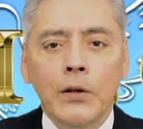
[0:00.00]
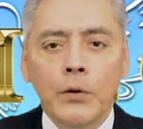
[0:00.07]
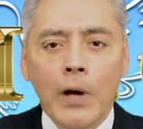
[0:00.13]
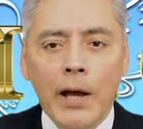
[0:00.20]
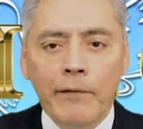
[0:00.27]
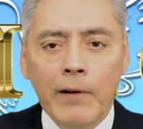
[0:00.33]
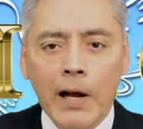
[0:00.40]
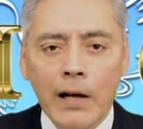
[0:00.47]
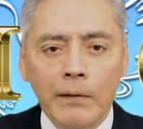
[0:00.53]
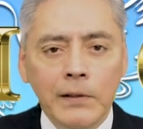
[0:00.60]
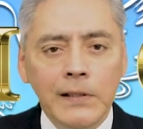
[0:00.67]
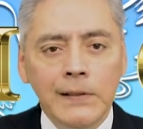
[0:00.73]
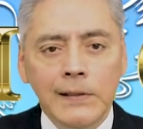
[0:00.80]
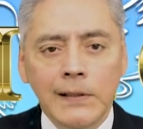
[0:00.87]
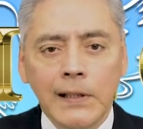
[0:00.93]
you have come
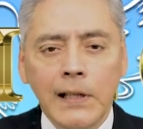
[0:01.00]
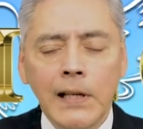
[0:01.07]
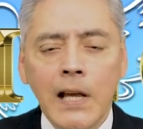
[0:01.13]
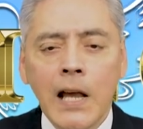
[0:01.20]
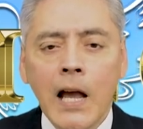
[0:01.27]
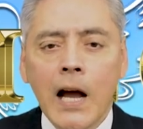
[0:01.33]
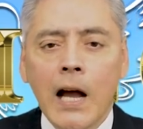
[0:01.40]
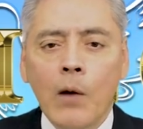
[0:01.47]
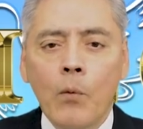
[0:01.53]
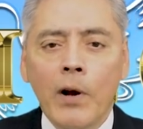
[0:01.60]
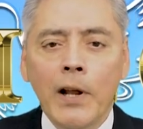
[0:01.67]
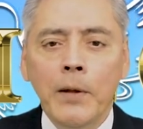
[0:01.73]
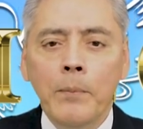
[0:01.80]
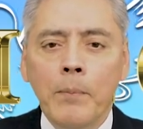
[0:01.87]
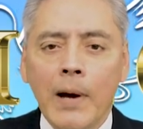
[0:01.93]
to see, I
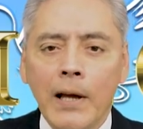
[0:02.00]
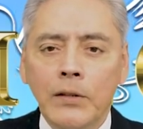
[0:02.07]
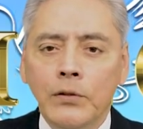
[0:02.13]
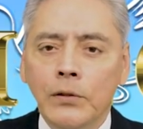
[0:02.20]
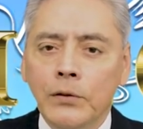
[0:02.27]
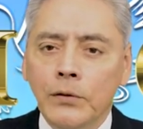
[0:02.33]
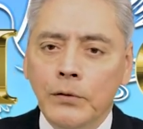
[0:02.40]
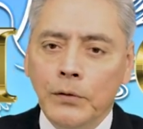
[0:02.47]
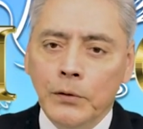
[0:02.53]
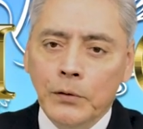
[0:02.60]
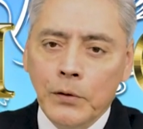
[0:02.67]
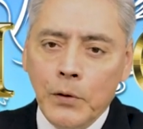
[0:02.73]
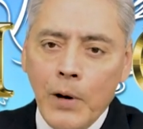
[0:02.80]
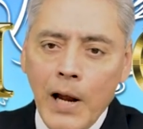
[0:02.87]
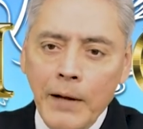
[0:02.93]
want to invite you to
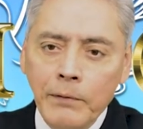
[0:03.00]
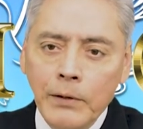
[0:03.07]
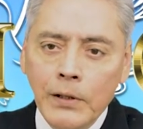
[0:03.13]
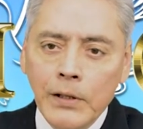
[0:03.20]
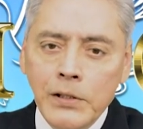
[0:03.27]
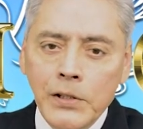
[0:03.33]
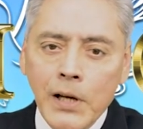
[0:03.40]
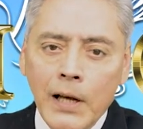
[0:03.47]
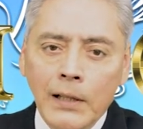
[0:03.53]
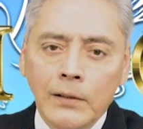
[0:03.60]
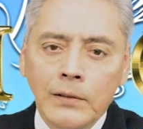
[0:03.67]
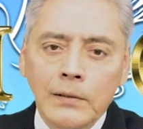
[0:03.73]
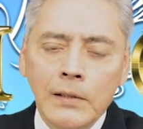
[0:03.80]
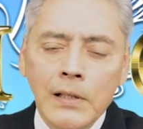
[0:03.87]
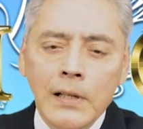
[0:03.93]
subscribe to the
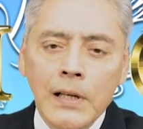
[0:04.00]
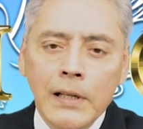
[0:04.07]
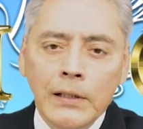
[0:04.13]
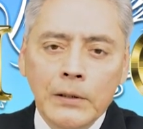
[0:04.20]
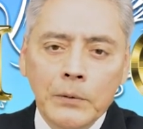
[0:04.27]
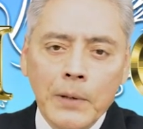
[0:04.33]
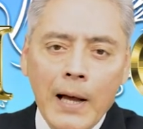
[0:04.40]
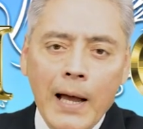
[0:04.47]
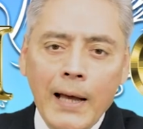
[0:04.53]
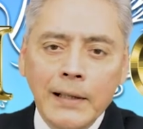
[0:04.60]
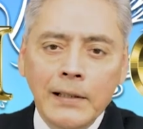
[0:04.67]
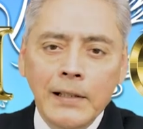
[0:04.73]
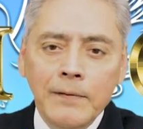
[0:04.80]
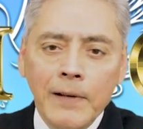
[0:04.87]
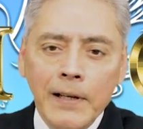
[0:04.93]
channel, to
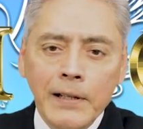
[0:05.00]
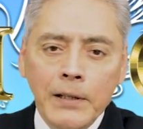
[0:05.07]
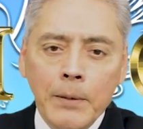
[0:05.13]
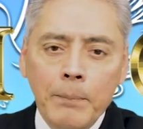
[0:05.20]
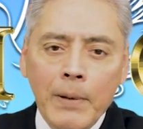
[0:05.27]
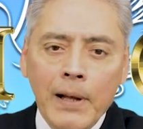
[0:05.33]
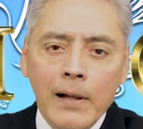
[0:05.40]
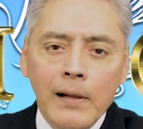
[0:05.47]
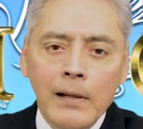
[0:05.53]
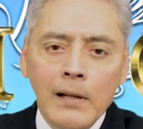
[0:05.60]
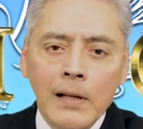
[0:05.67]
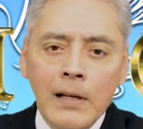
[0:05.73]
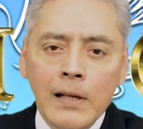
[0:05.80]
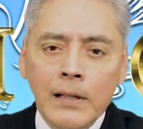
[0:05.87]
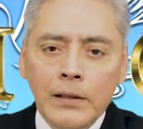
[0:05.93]
activate the bell,
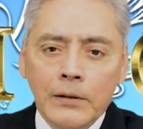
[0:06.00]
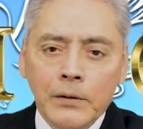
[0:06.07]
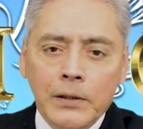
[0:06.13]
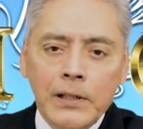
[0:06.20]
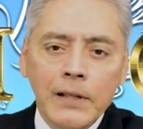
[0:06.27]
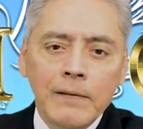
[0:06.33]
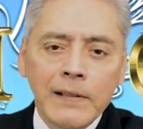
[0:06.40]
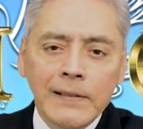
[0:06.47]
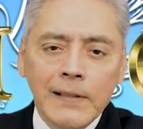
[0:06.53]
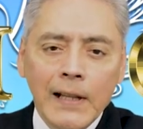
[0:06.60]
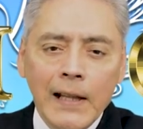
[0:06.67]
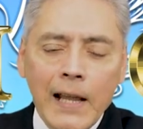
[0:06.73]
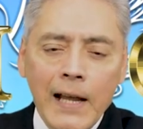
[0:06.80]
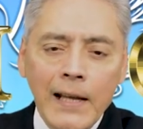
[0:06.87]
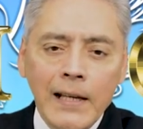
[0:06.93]
to give us a
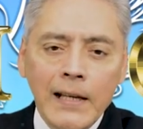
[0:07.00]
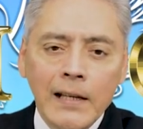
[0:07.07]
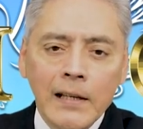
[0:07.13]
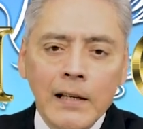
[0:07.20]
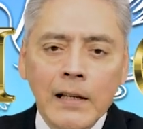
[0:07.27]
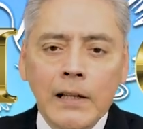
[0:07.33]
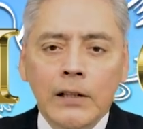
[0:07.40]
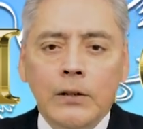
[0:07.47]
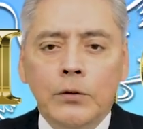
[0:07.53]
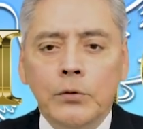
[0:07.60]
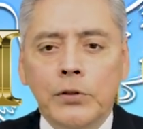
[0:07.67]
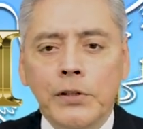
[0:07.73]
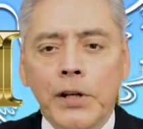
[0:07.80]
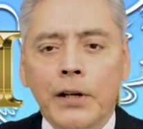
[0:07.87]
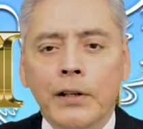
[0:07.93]
like, to
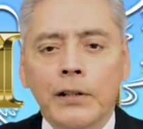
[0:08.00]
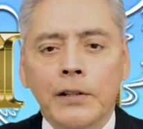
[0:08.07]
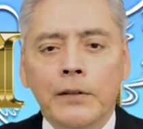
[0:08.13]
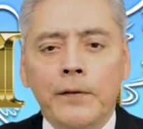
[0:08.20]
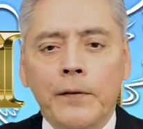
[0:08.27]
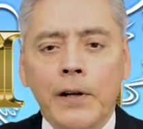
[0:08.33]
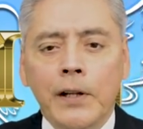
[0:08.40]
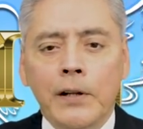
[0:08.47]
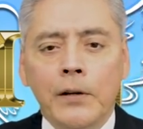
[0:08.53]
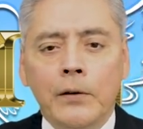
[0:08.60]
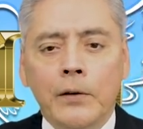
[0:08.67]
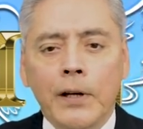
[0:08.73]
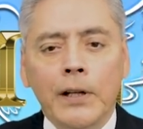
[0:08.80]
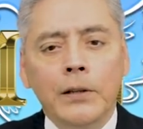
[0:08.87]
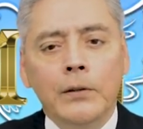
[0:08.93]
share this
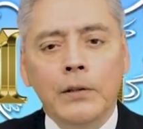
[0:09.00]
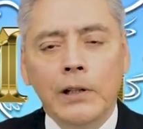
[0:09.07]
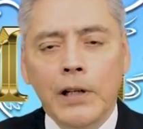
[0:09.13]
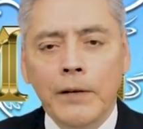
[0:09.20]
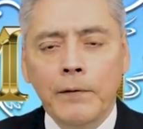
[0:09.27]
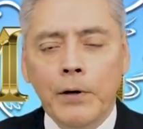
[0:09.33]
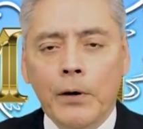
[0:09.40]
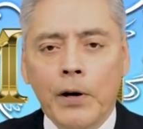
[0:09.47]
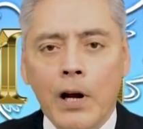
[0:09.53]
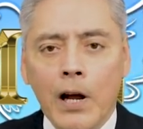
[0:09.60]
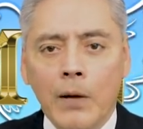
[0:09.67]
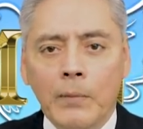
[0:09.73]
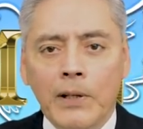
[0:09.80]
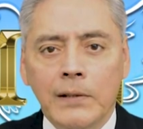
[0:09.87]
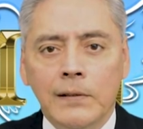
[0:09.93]
video, and to leave your
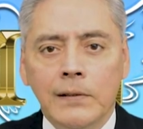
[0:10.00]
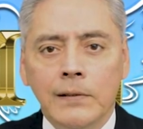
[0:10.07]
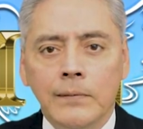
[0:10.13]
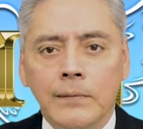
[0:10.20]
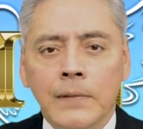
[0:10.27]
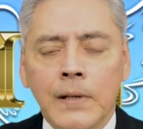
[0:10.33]
comments.